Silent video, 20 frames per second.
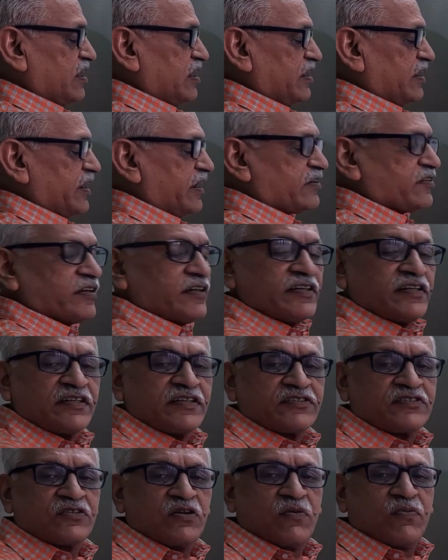Next
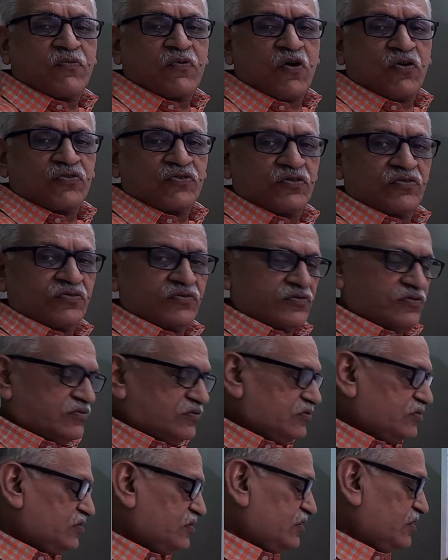integration of cos
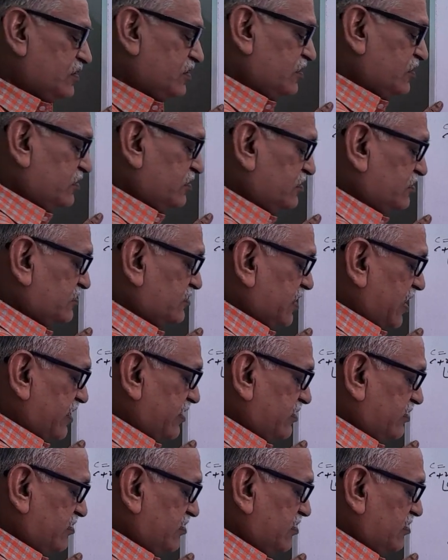is
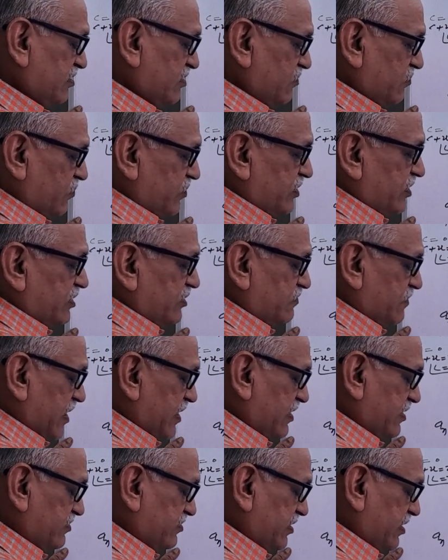sine with this
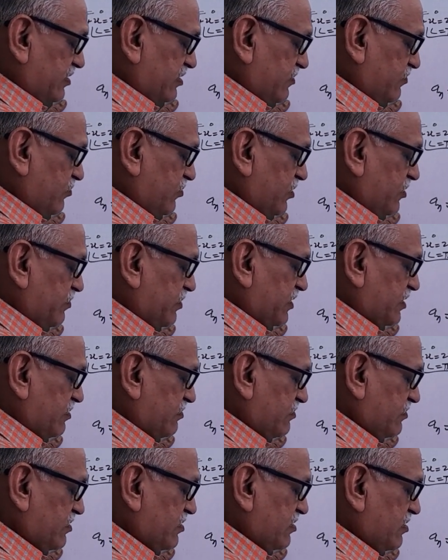minus sign, therefore it
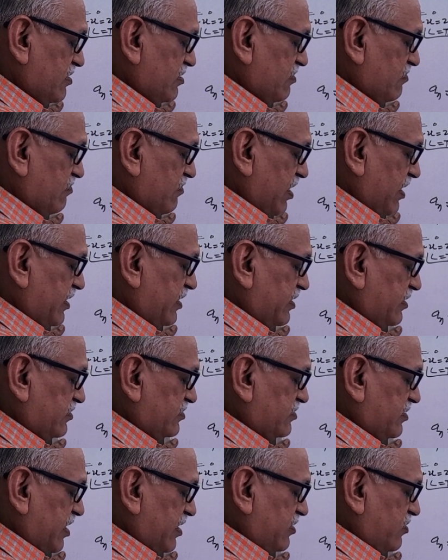becomes
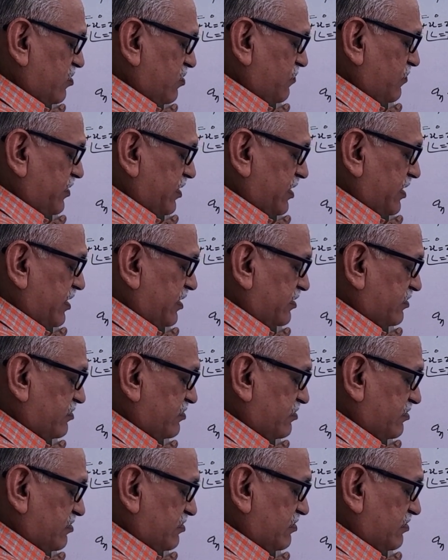minus sine of nx